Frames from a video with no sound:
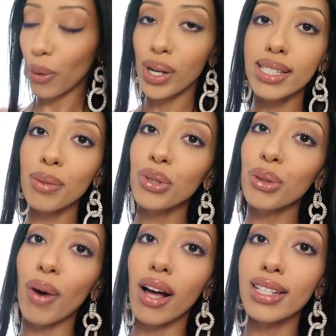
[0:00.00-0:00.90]
How I stumbled
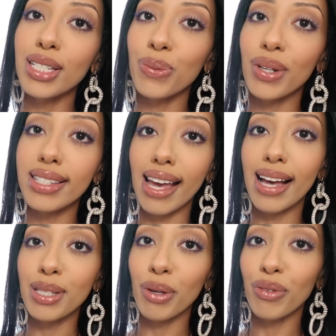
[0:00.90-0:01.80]
upon this was I
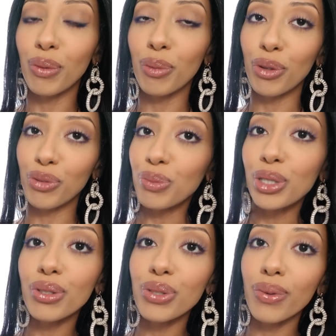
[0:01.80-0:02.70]
asked my friend what perfume
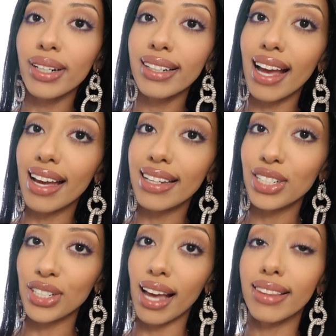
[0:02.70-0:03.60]
she was wearing,
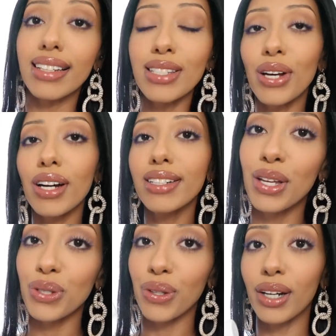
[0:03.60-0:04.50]
and she had this on.
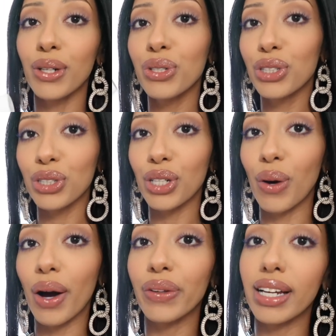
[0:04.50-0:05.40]
So that goes to
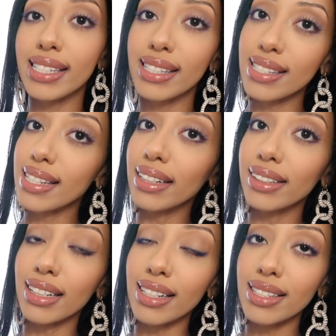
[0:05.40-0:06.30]
show how nice the
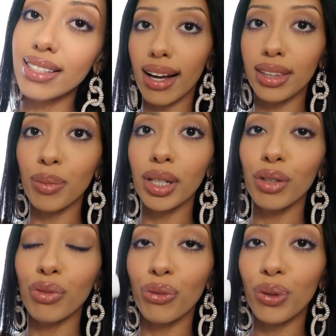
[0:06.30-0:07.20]
scent is. got the
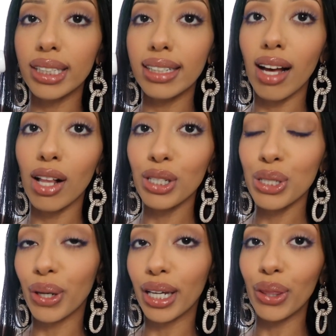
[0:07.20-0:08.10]
mini for fourteen
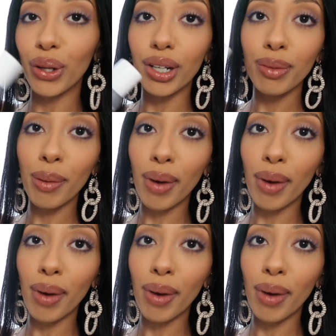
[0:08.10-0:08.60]
dollars so I can throw it in my